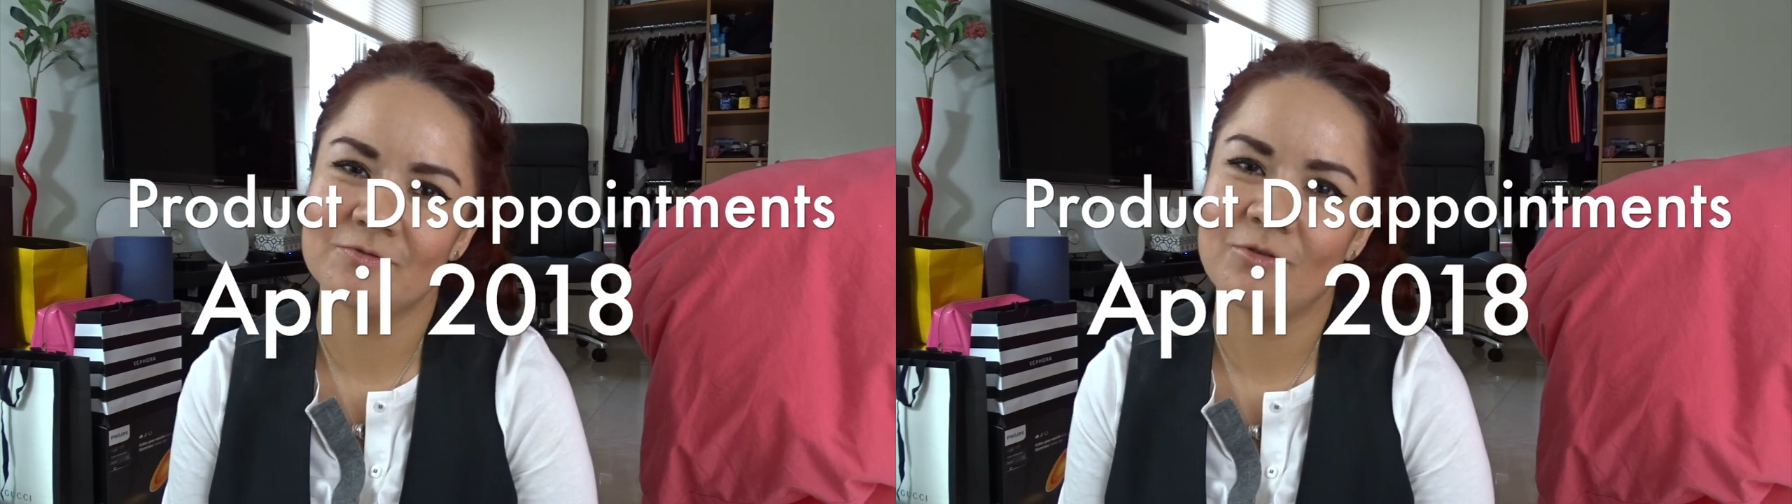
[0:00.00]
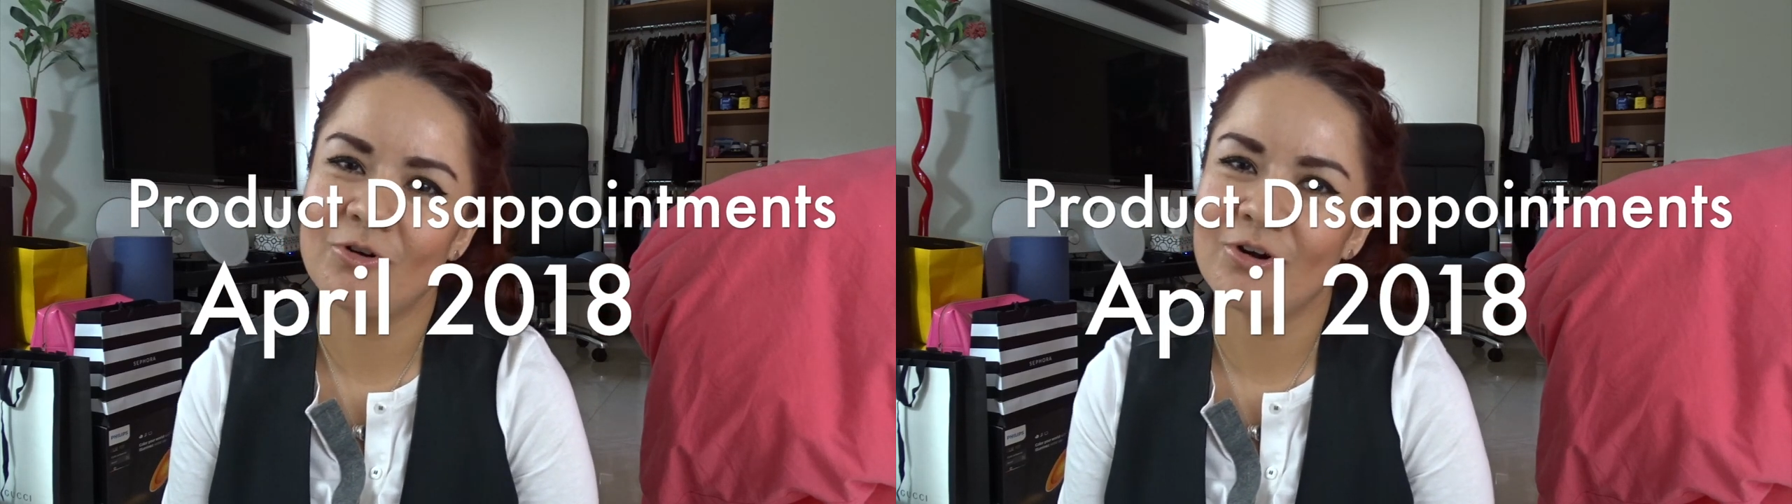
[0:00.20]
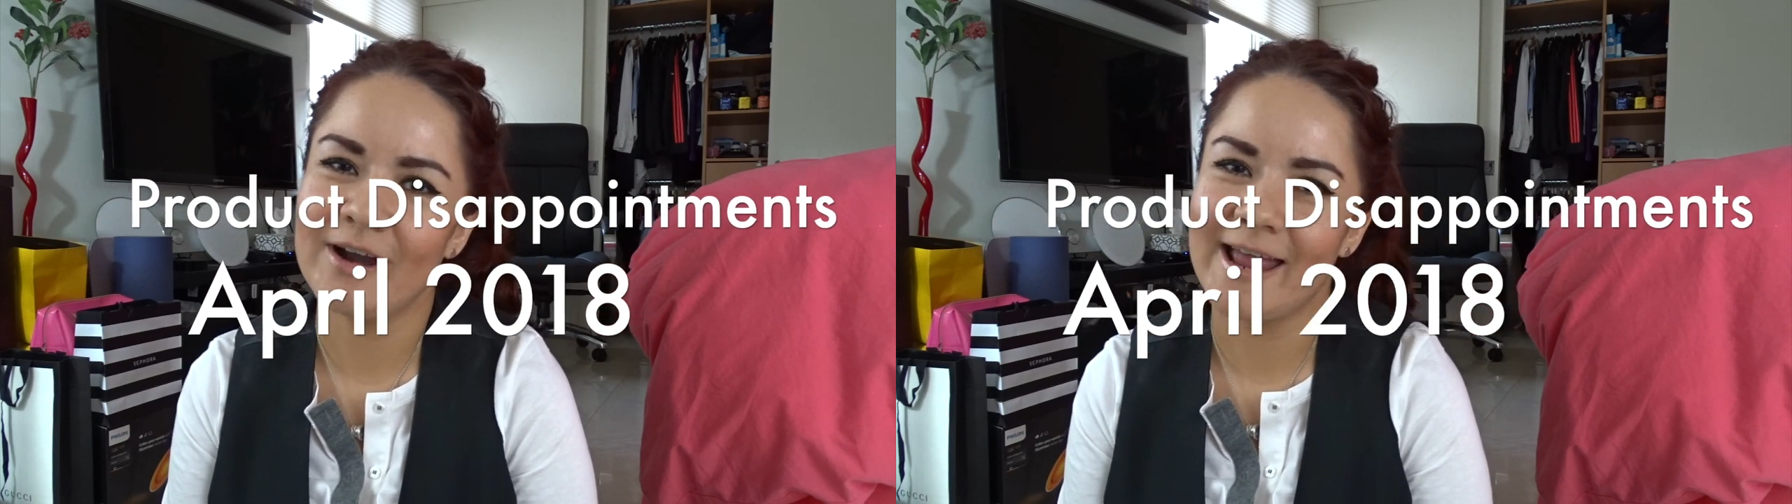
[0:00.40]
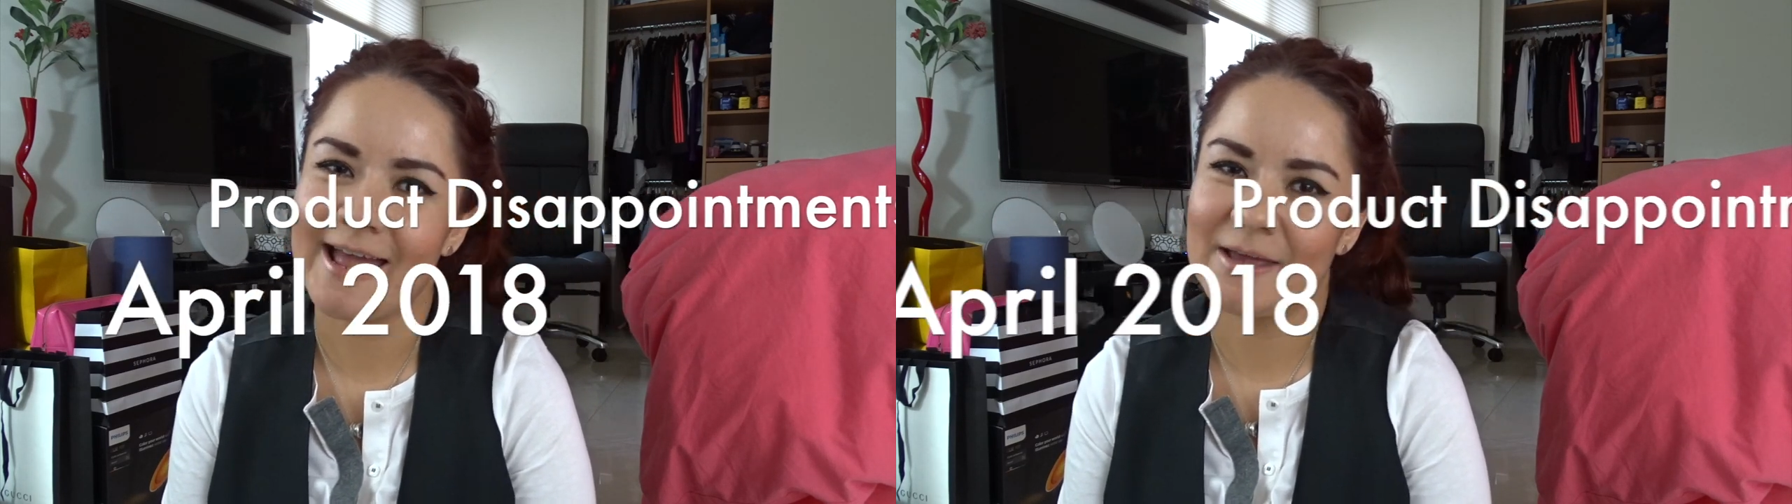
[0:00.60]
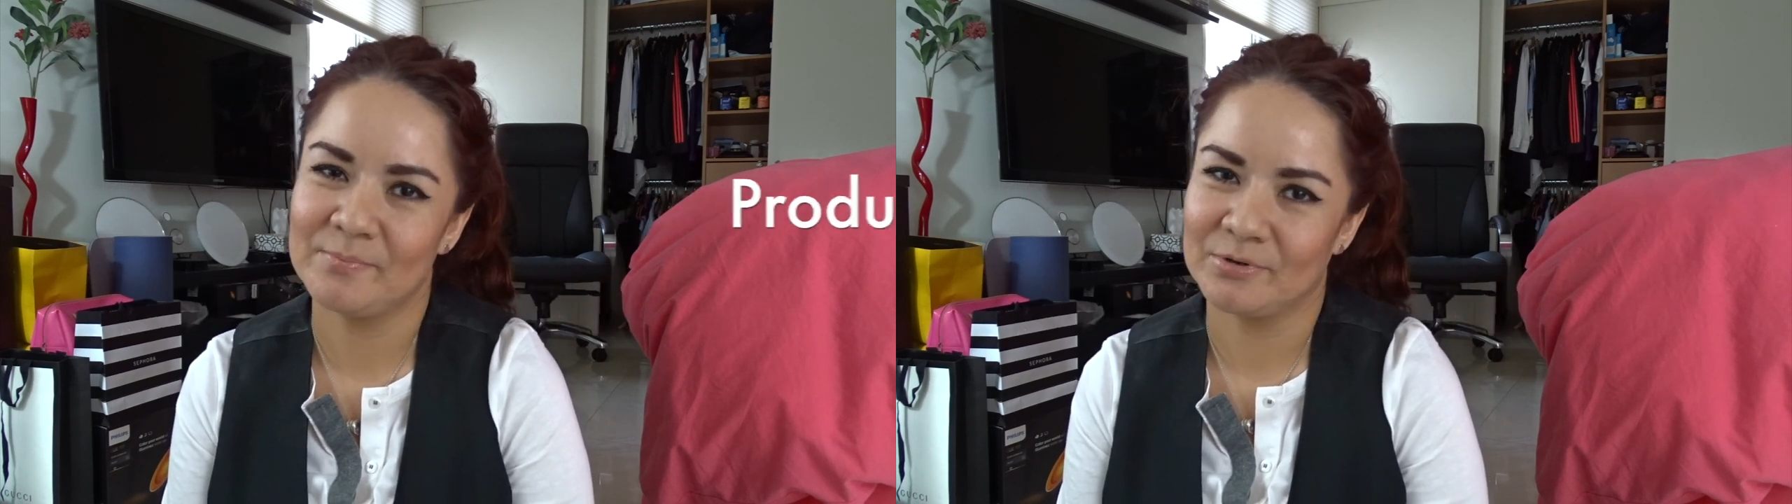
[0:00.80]
for
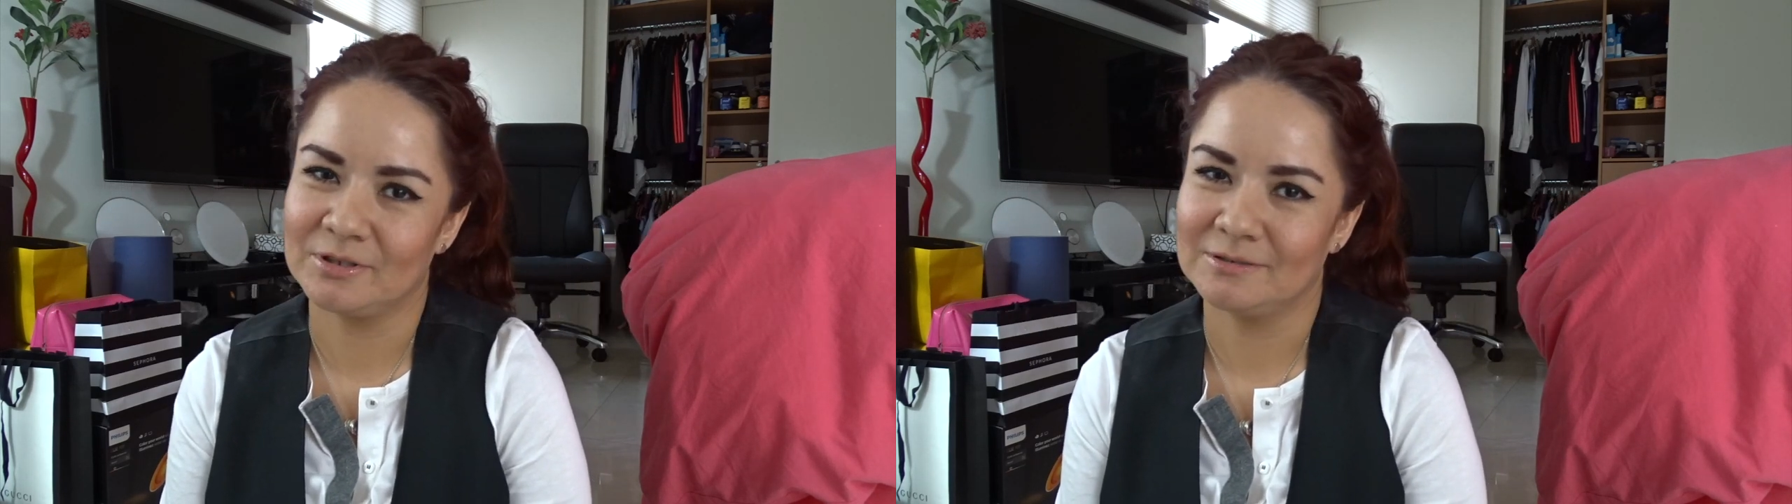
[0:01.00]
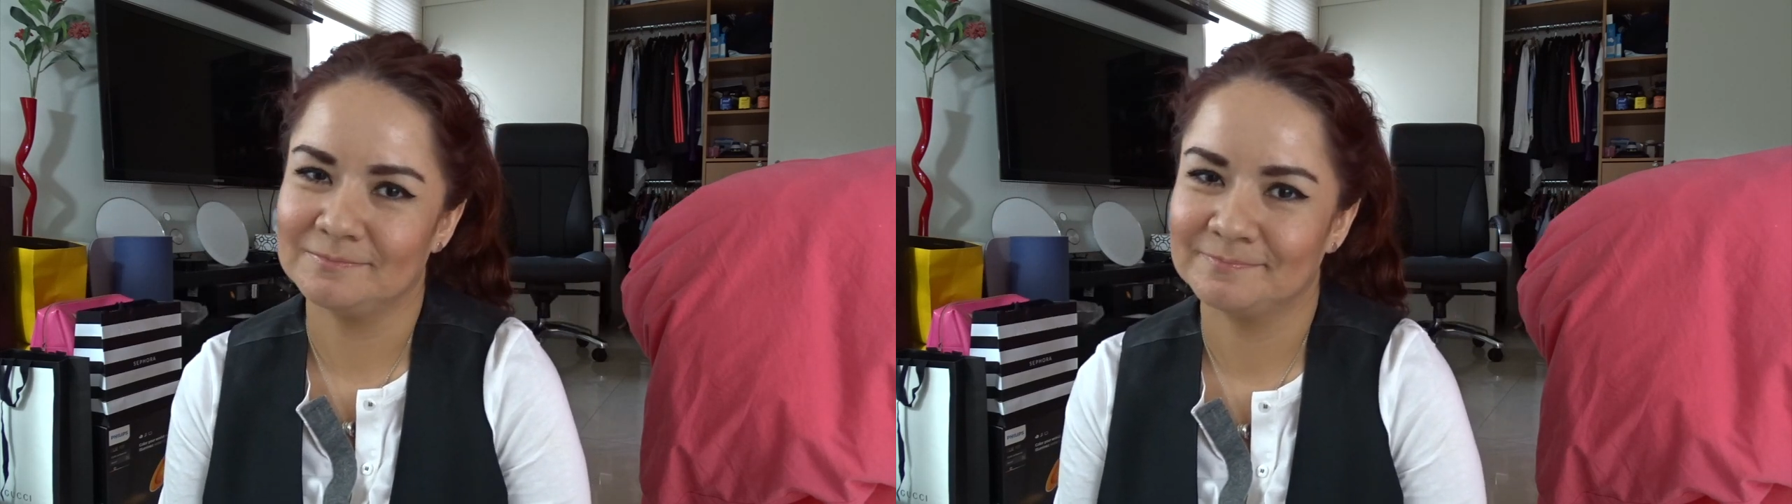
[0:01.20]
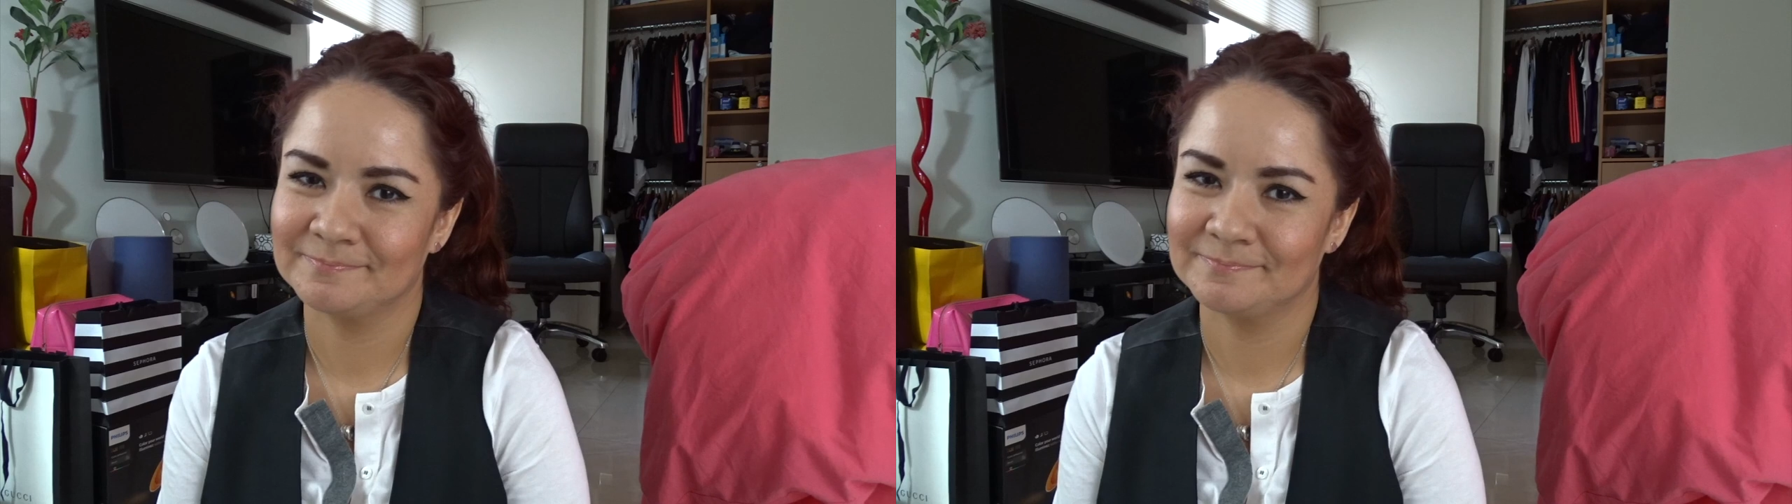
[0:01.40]
April.